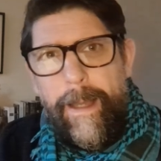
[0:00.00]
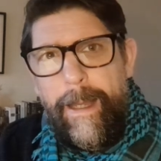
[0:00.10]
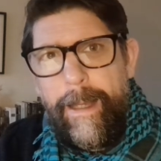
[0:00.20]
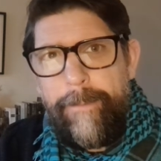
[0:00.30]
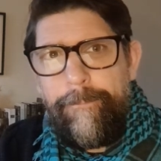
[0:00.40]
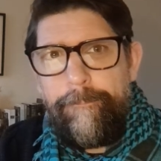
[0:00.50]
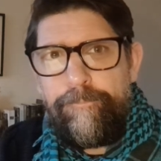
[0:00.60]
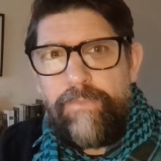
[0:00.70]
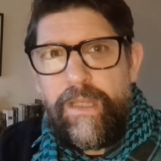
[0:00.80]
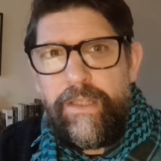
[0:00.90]

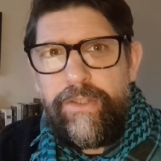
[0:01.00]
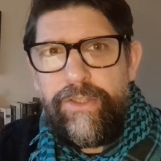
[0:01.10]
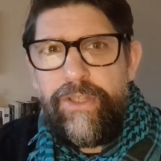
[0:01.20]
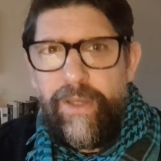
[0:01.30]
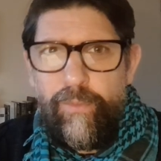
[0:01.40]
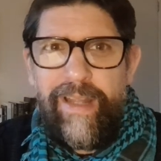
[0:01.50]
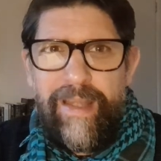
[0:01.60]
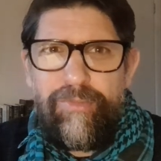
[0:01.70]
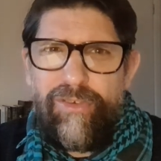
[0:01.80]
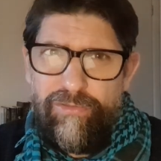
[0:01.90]
where
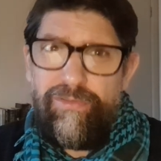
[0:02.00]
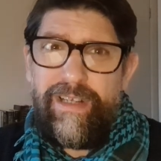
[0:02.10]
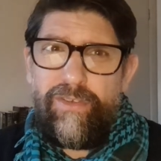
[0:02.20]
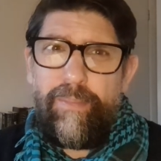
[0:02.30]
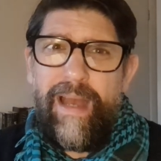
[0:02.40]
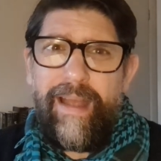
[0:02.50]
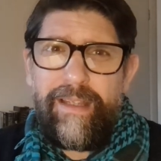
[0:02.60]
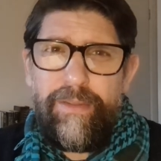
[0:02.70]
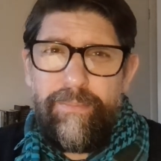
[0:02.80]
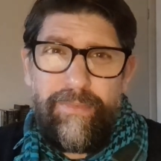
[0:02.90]
Neptune is really going to go back,
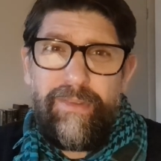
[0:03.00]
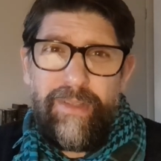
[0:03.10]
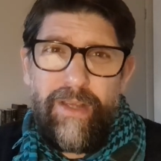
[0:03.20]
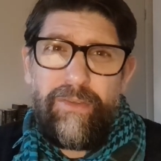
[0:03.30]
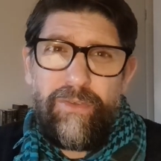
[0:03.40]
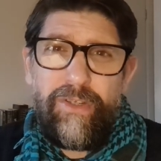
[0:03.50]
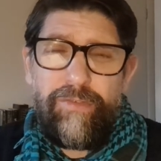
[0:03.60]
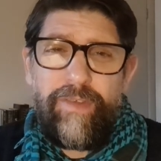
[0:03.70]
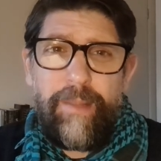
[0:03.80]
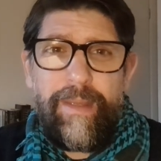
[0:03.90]
you're going to
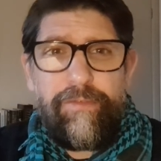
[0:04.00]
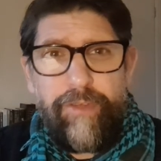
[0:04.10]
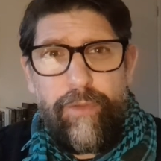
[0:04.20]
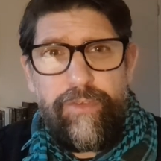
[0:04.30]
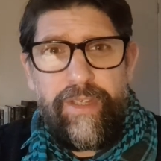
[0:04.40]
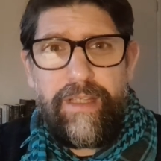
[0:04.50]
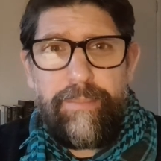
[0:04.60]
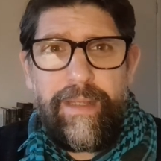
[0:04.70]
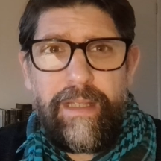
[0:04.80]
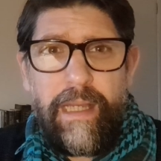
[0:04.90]
feel a bit floaty and a
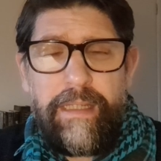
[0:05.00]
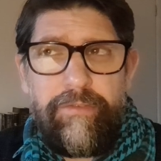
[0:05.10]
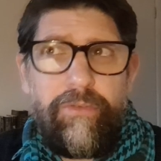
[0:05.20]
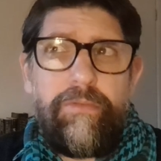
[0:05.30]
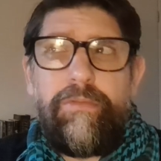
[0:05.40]
bit kind of,